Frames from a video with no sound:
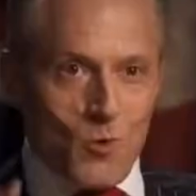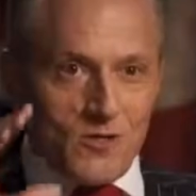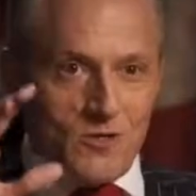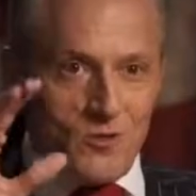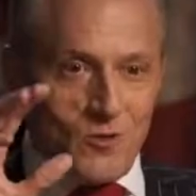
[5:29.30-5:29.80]

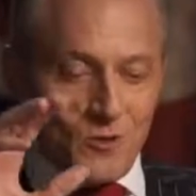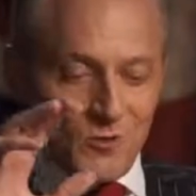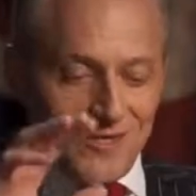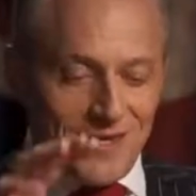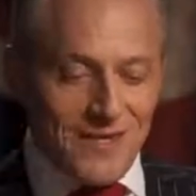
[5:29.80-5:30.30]
do you
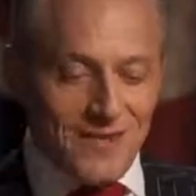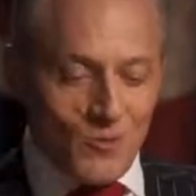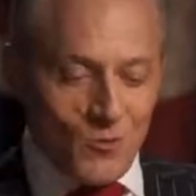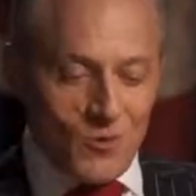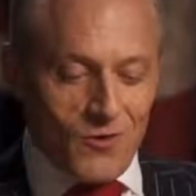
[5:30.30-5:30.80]
see in the
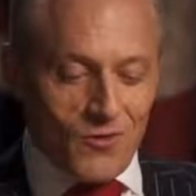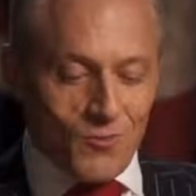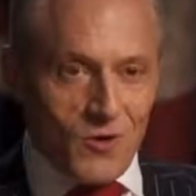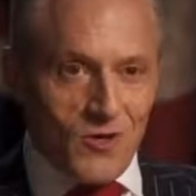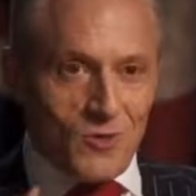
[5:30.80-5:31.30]
world?
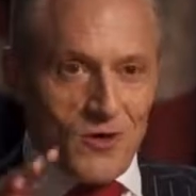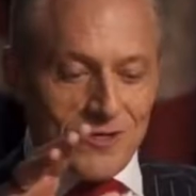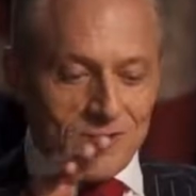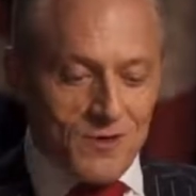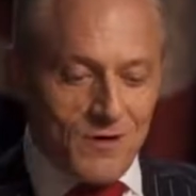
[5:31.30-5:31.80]
What are you
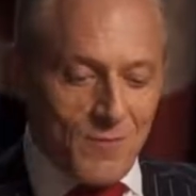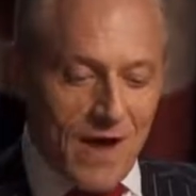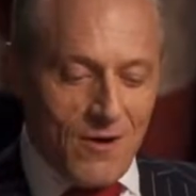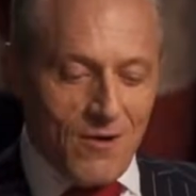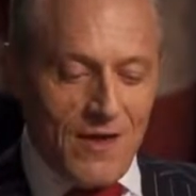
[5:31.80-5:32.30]
concerned
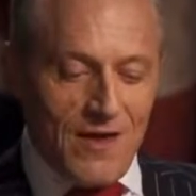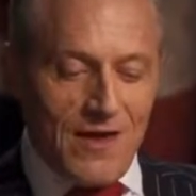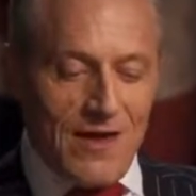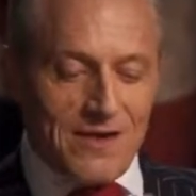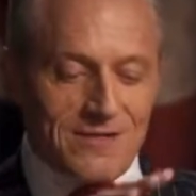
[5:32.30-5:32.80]
about?
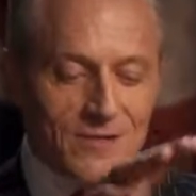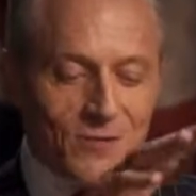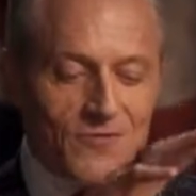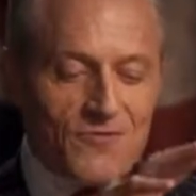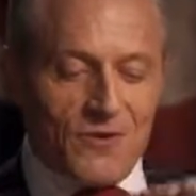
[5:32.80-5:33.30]
And do
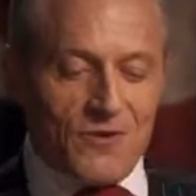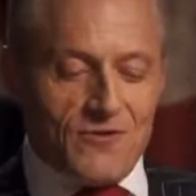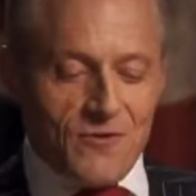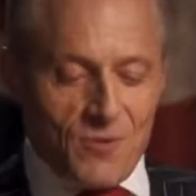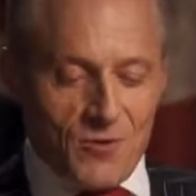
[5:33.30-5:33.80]
you feel
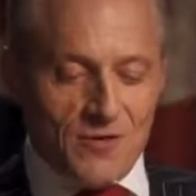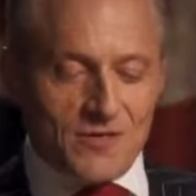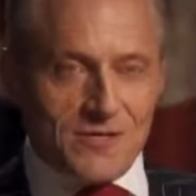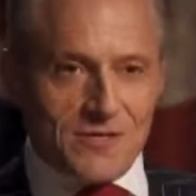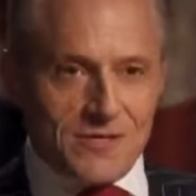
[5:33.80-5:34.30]
for the British
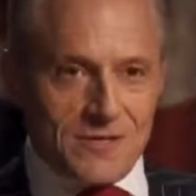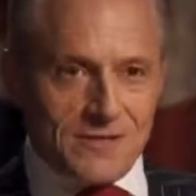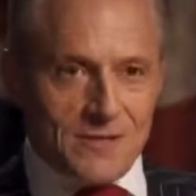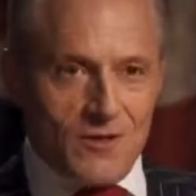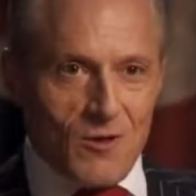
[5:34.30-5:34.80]
citizens
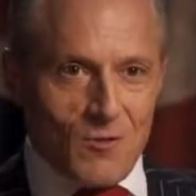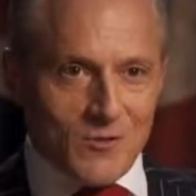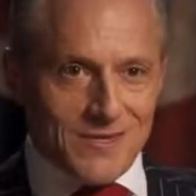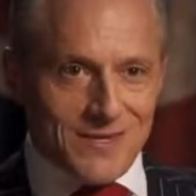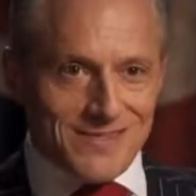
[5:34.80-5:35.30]
and global
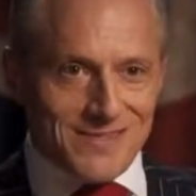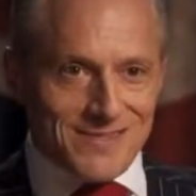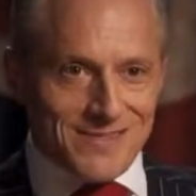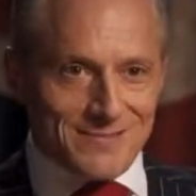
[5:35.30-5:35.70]
citizens?